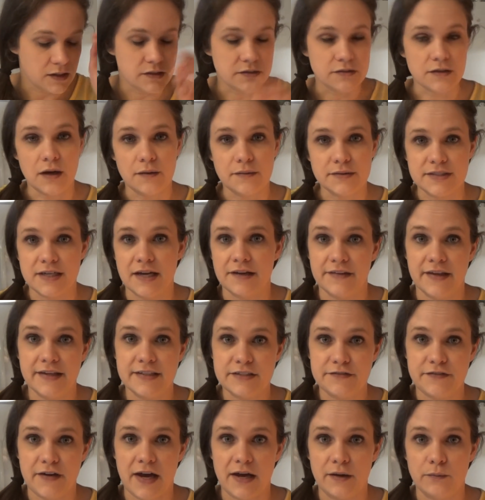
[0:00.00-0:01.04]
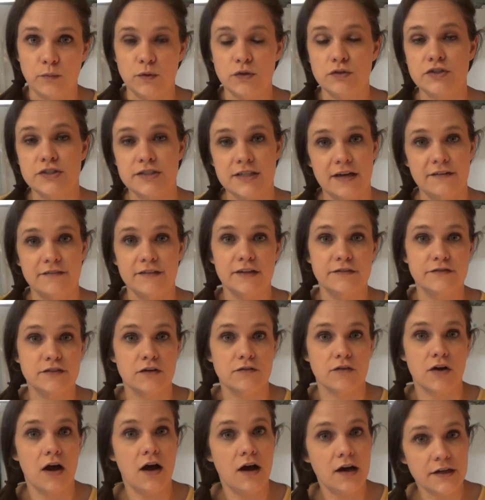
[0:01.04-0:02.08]
So I was like, that's fine. We'll just have
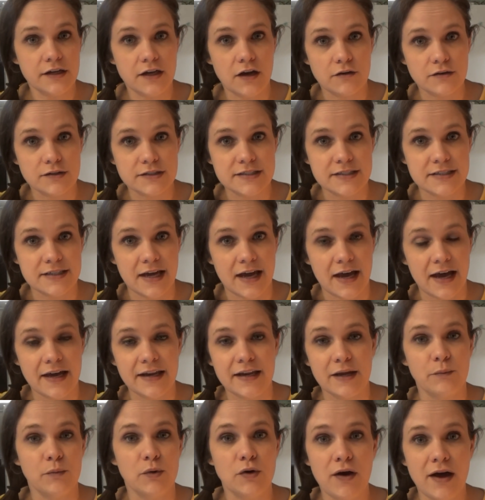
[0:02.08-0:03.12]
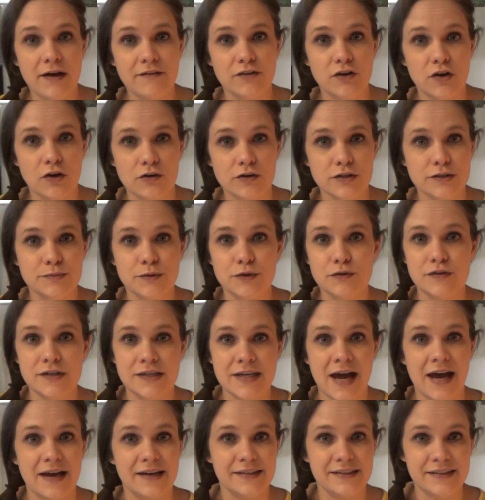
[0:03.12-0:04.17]
leftover hot dogs tonight, and we'll have a girls' movie
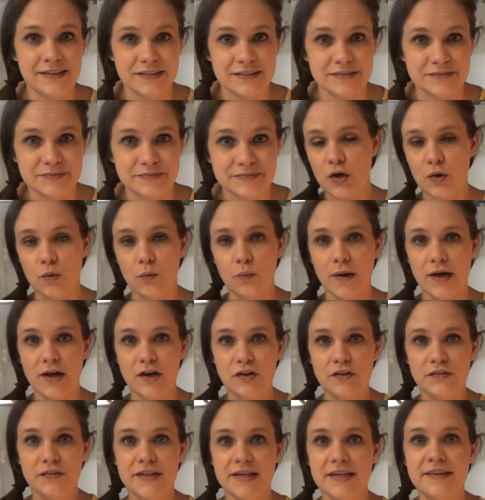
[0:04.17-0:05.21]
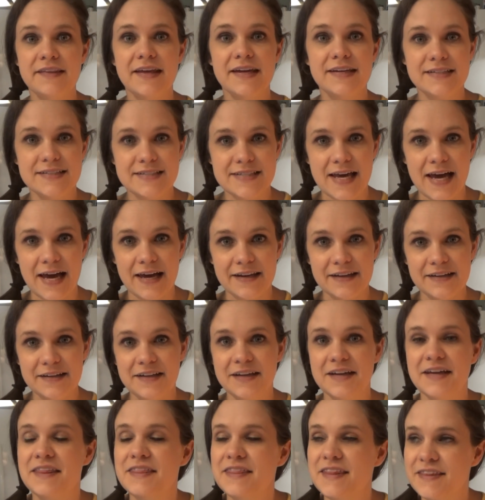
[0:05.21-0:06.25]
night in. Well, then they decided
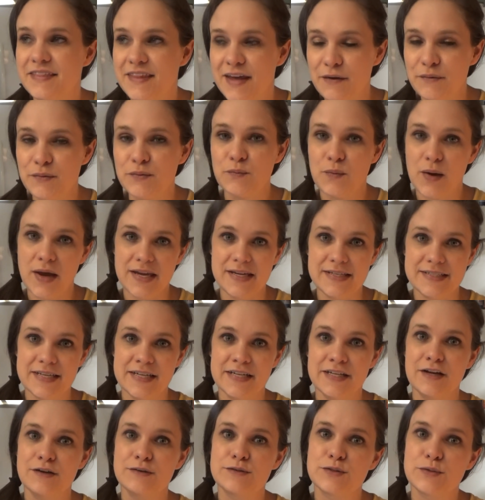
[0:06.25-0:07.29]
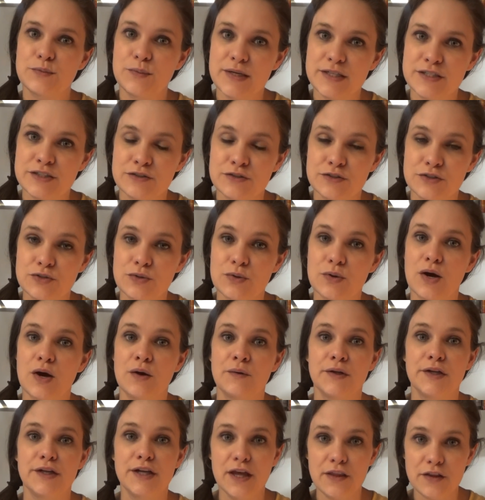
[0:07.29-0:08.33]
that they would wait and go to the Western store
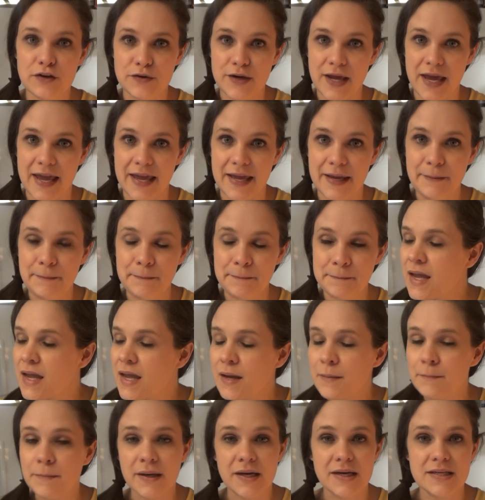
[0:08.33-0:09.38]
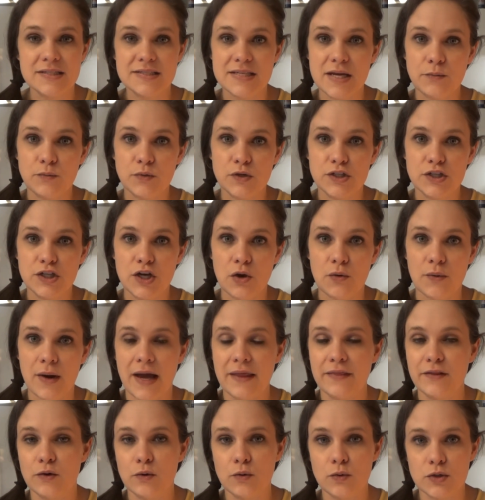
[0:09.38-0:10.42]
on another day because they wanted to go
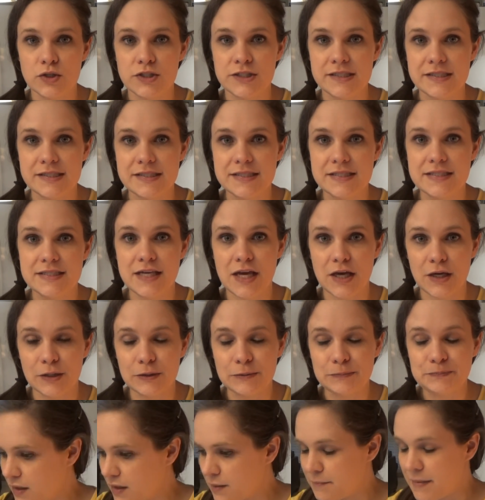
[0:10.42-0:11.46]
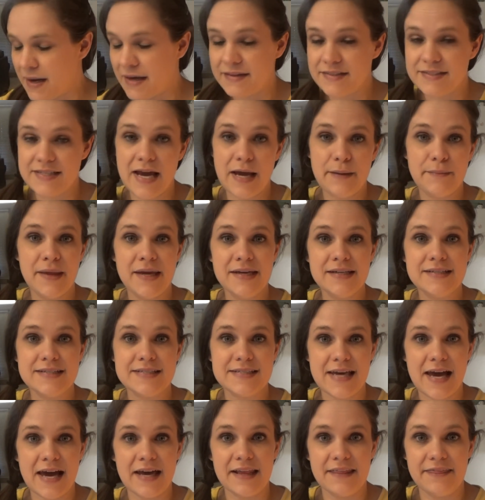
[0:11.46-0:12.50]
ride their horses. So by the time they
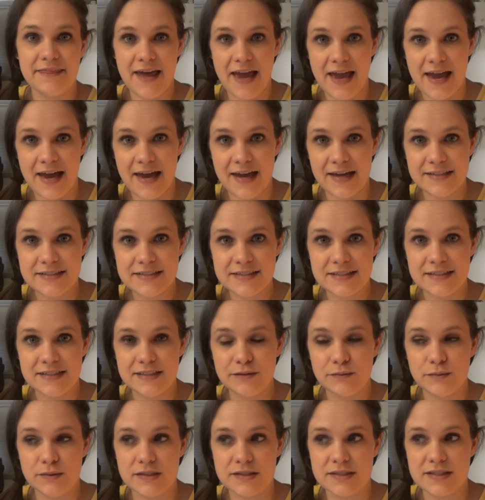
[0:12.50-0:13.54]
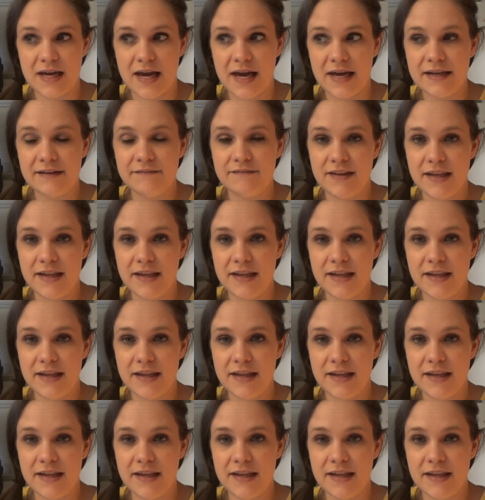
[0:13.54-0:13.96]
decided that, it was kind of